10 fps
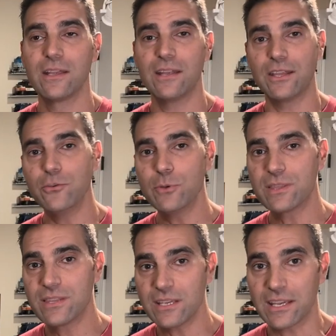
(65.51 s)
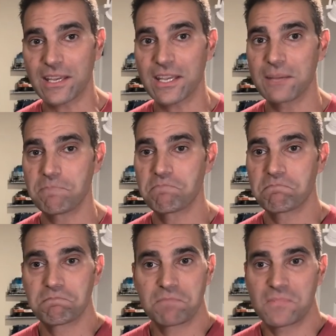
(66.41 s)
Now you would think,
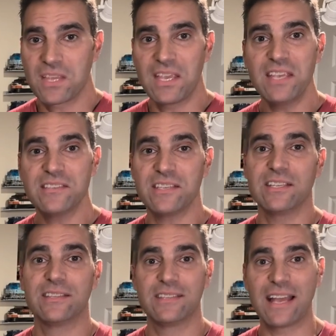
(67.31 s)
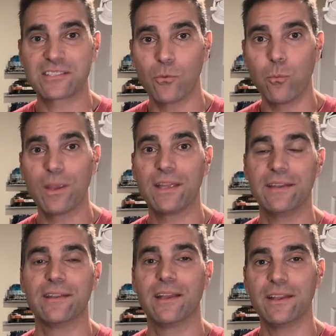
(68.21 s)
easy, that's a
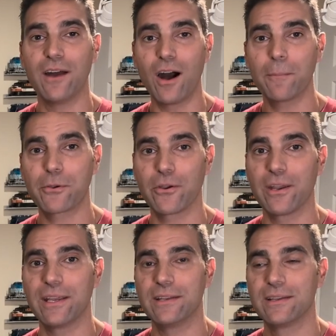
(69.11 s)
win, an upgrade.